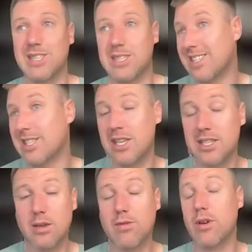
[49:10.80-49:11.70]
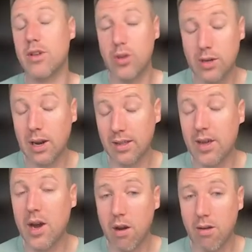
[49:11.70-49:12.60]
the decision easier for a union like
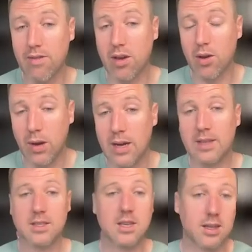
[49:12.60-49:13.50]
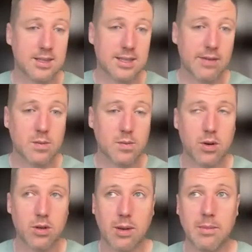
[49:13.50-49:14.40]
the IRFU to cut the sevens
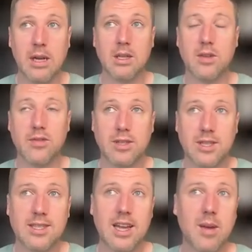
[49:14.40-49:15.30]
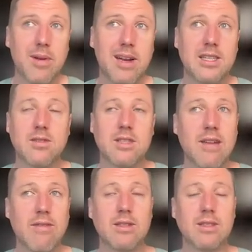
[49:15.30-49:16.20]
program. So for sustainability of
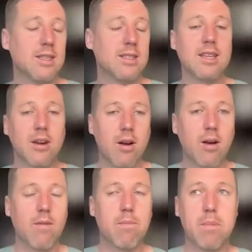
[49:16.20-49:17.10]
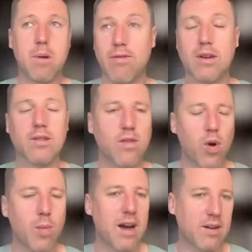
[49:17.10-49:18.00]
sevens, is there a perfect
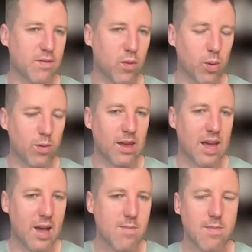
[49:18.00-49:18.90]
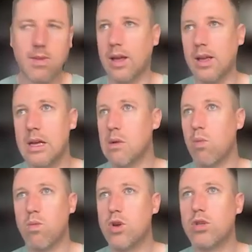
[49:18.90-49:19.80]
format for the game? Like,
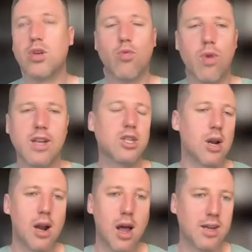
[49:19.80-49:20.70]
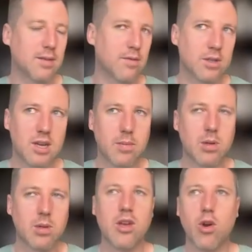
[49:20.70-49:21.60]
could you regionalize it? For example,
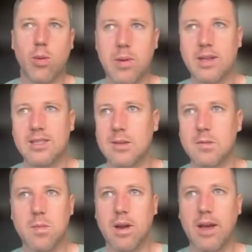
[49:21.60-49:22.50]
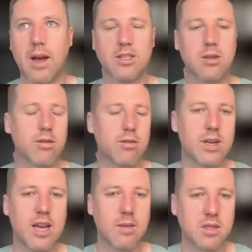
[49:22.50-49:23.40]
could the European teams play, I don't know,
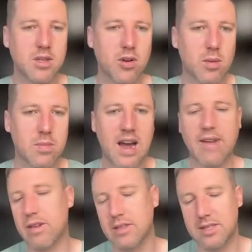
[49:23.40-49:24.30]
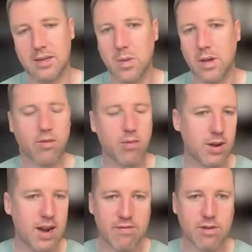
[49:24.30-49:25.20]
3 games in Europe, the African teams play
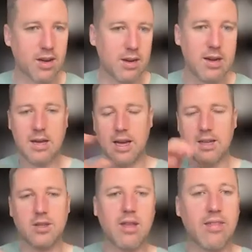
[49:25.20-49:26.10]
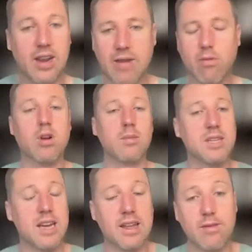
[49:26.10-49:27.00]
3 in African, and do that, and then everyone
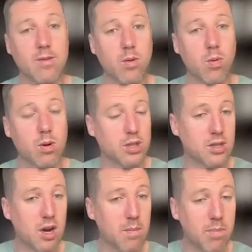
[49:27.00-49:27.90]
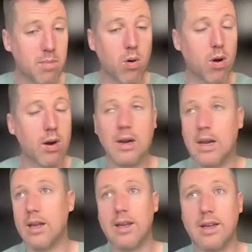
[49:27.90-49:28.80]
comes together for a World Cup? Or
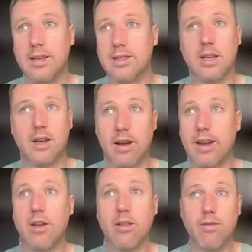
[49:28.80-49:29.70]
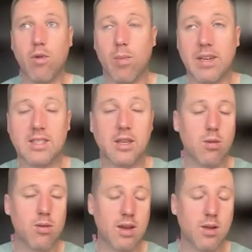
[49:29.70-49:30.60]
is there any other formats that
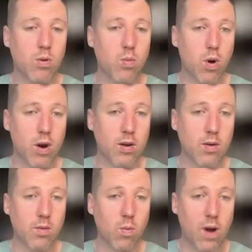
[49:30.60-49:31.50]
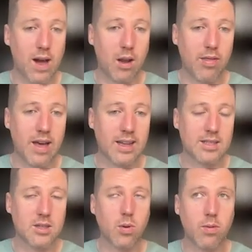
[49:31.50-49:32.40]
you think would work well on
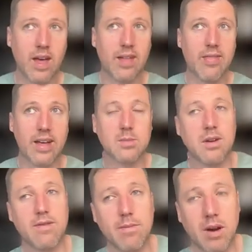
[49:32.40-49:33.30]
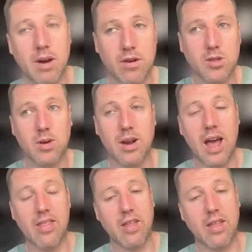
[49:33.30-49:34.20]
that? So that's my first one,
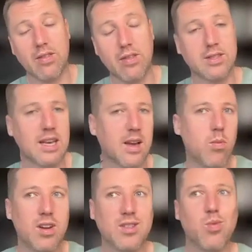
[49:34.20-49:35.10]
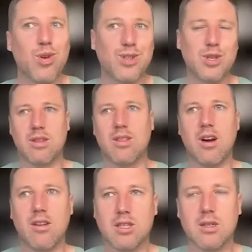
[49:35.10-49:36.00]
and then the second one is, what do you think the
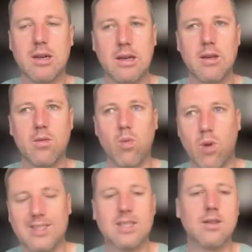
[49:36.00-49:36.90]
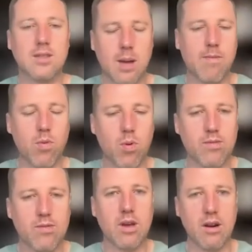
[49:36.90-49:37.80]
Irish? What is the step
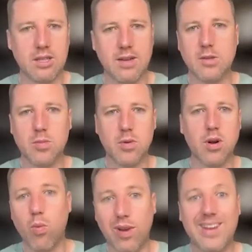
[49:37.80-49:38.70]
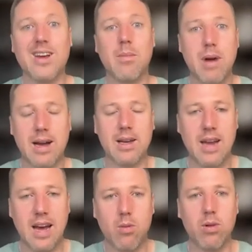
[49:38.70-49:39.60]
forward for the Irish Sevens program? Will it come back,
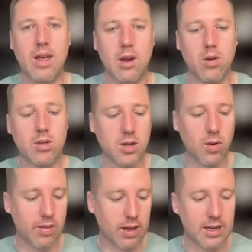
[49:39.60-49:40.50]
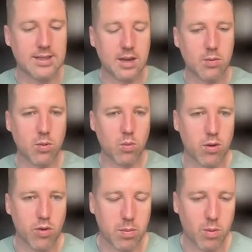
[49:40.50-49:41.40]
and how will that look? So I think let's stick with the
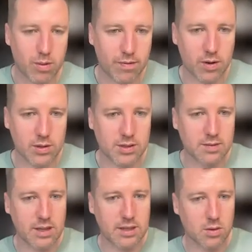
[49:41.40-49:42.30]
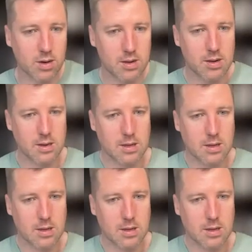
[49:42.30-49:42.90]
World Rugby one first, if that's all right.